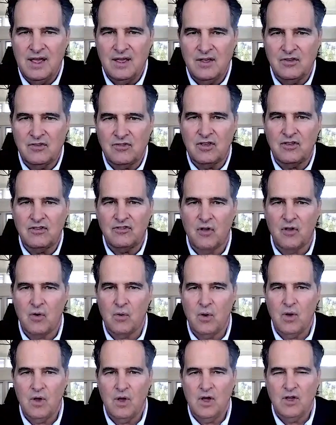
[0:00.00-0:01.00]
You see,
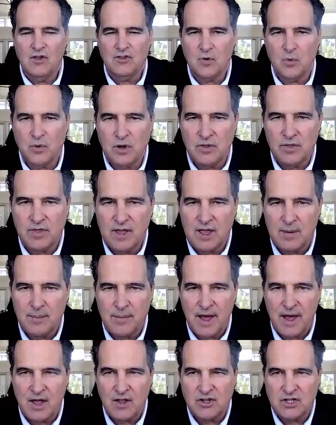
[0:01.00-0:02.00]
so, so when you think
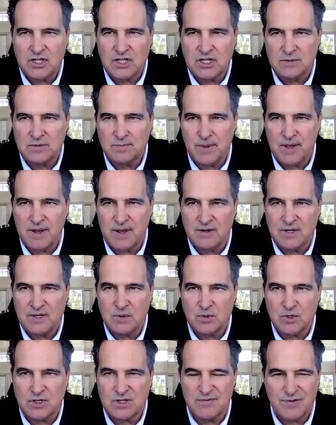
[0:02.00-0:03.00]
about she's been, she
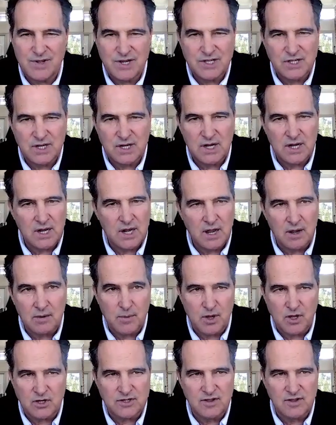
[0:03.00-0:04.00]
was deficient
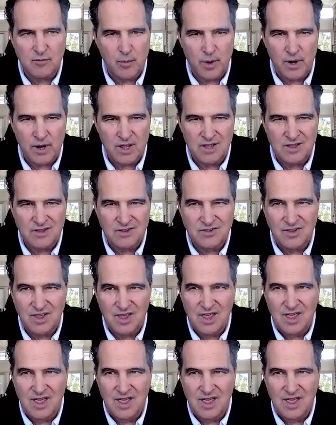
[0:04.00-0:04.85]
because everybody is,